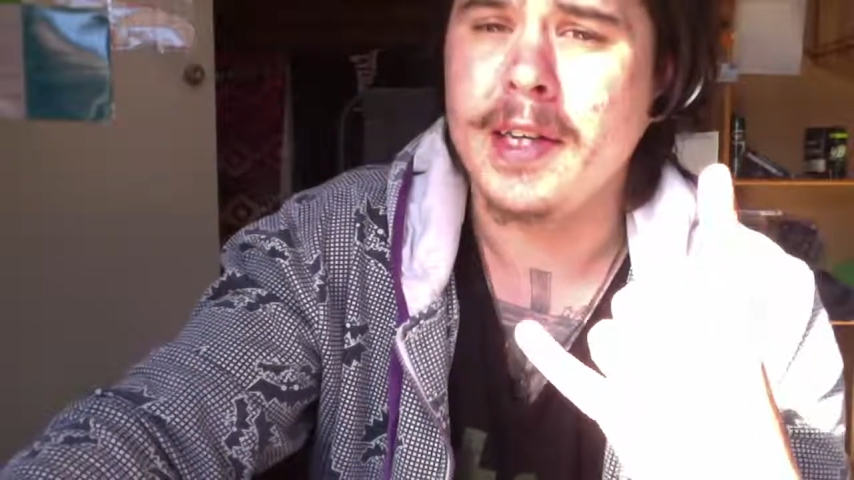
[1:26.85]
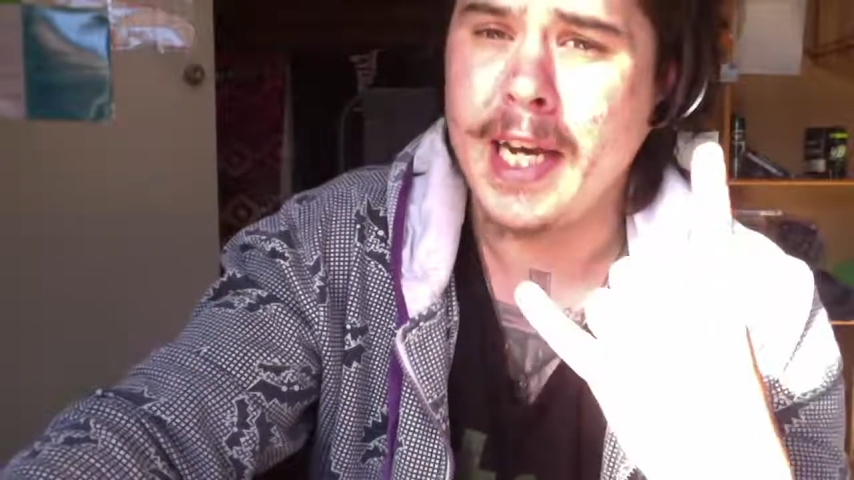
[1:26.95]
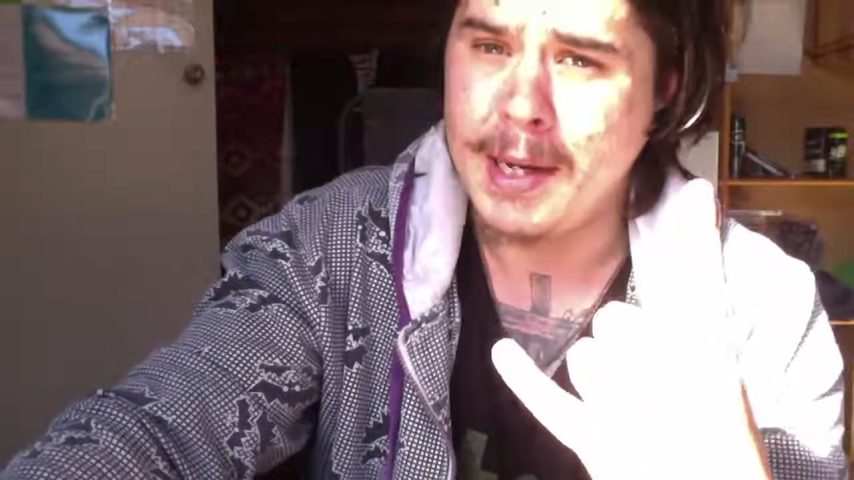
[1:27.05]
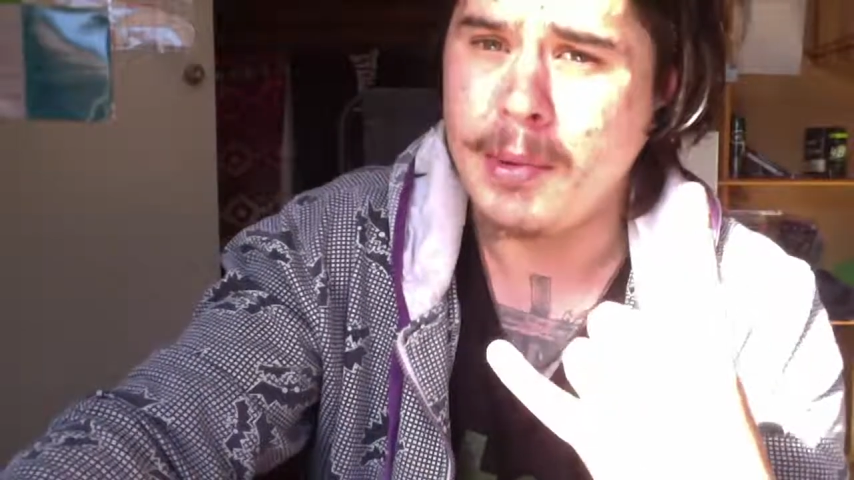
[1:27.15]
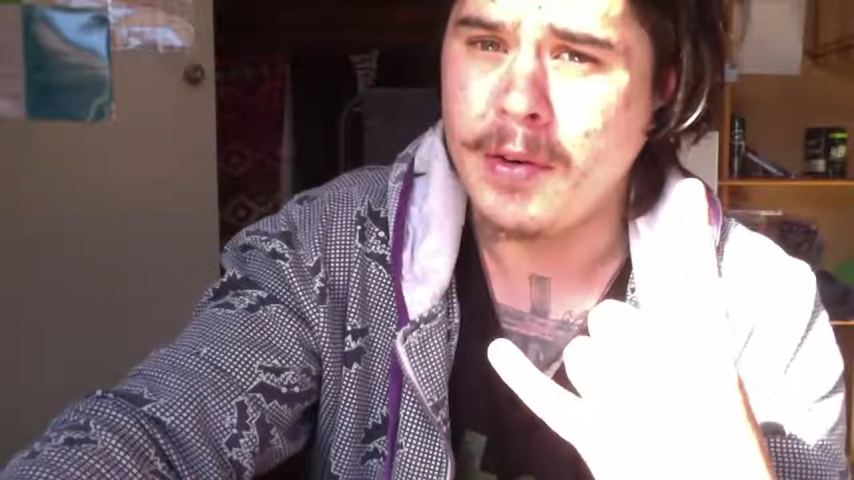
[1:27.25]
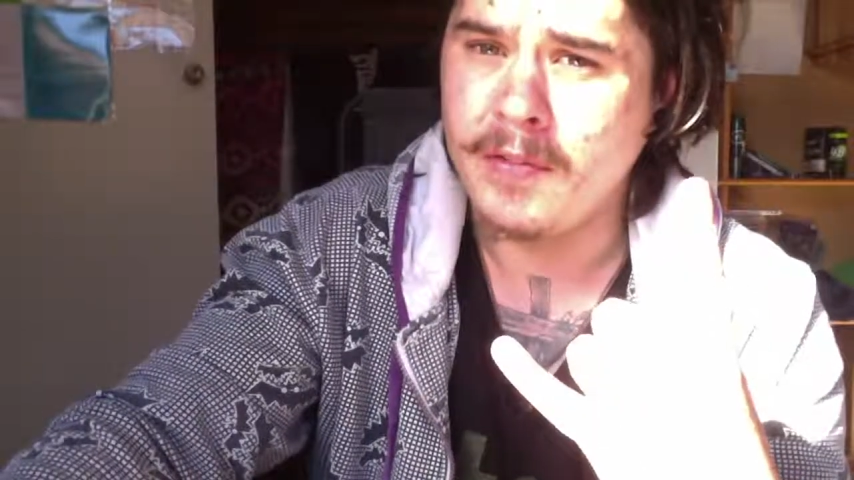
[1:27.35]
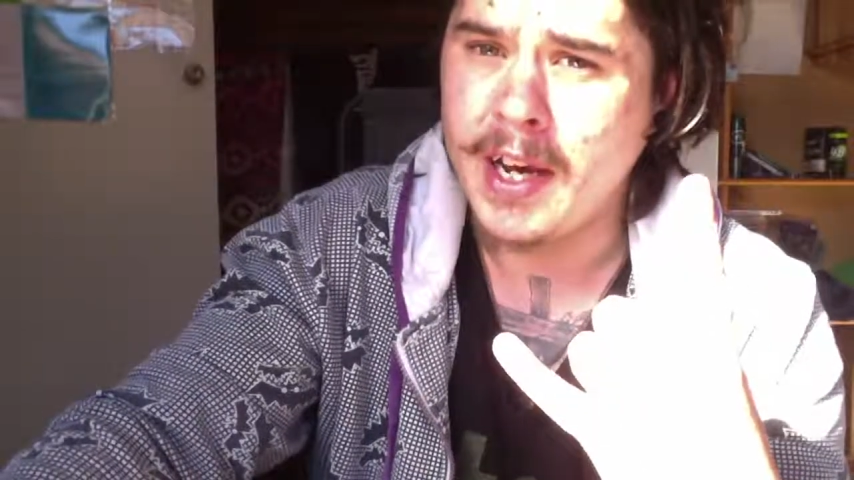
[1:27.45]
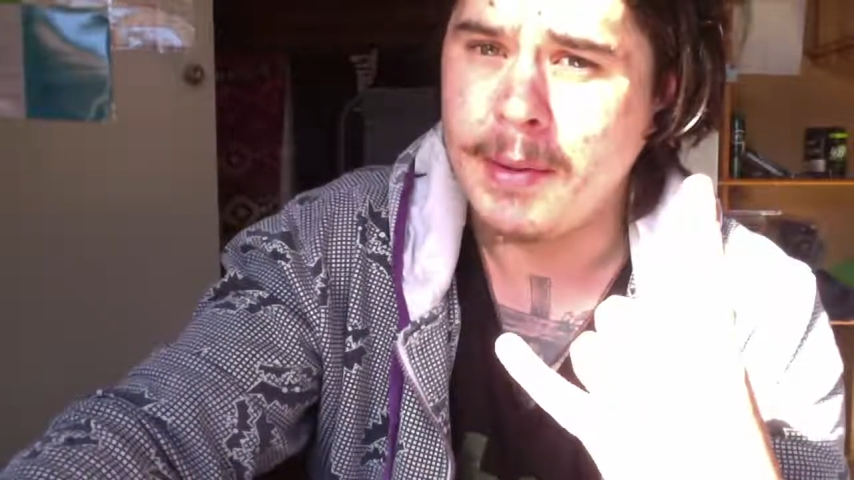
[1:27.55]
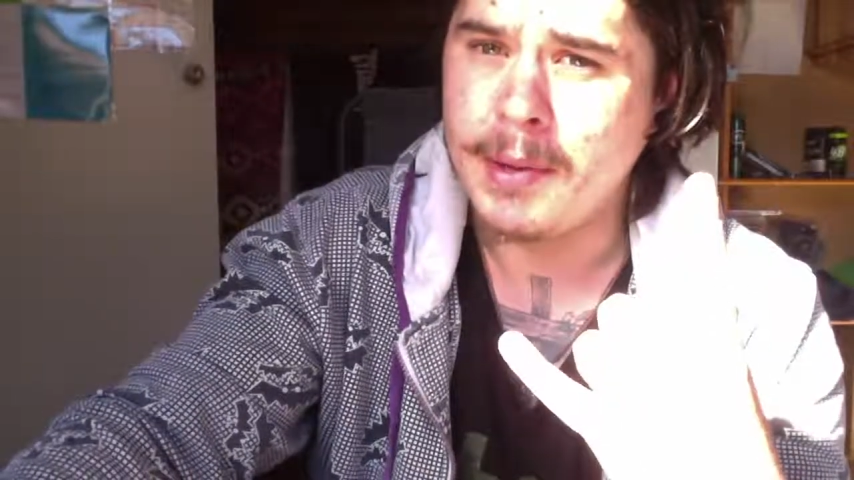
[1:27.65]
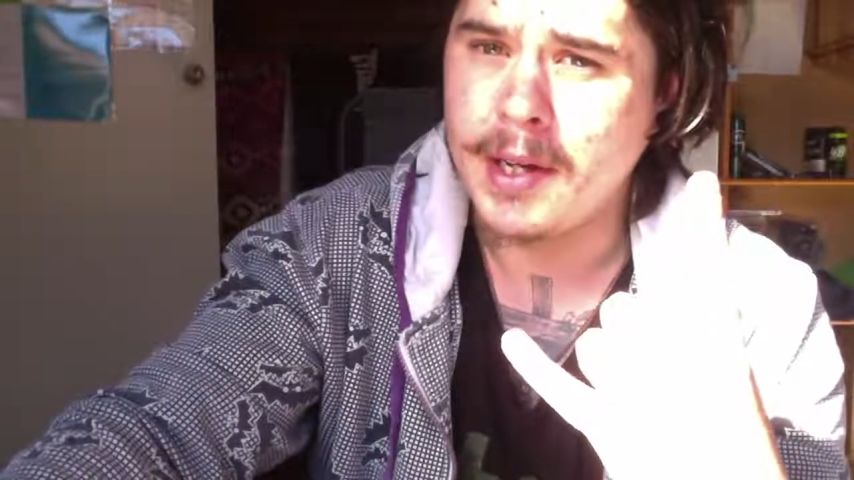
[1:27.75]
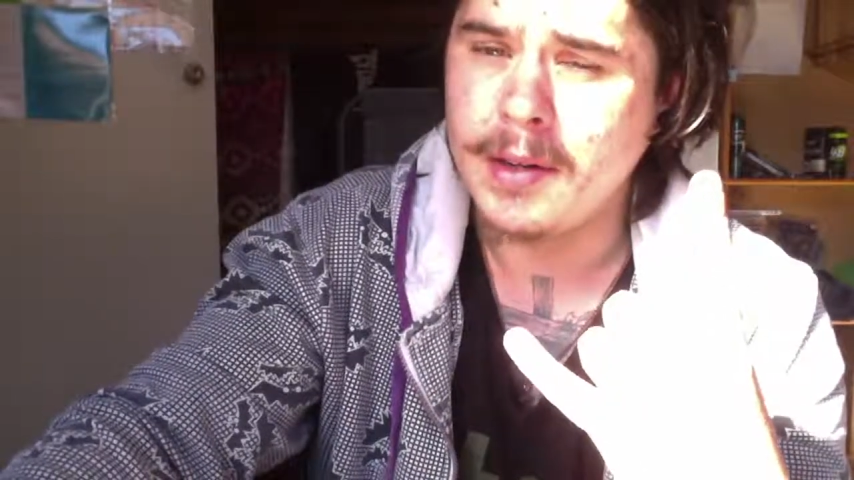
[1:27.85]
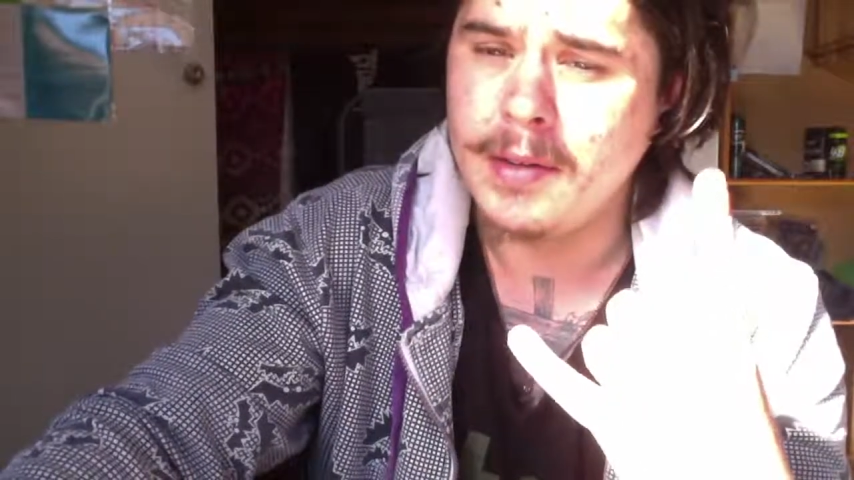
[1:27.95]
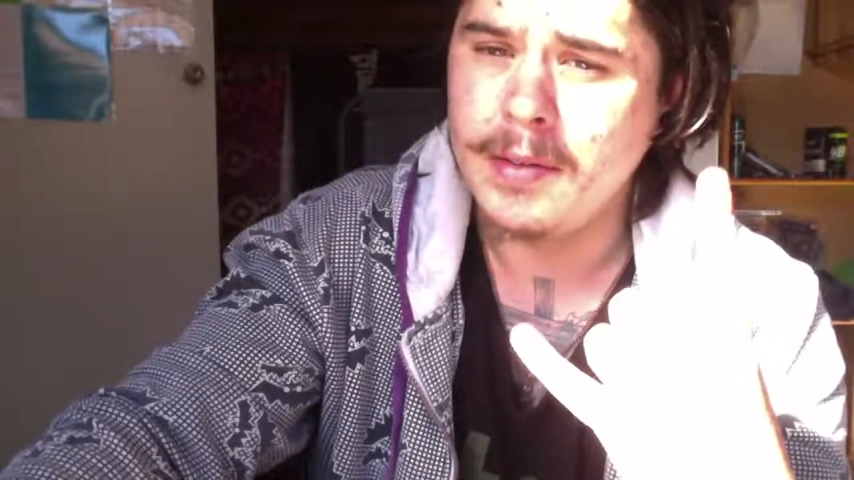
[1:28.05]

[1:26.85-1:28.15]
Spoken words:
keep on vaping.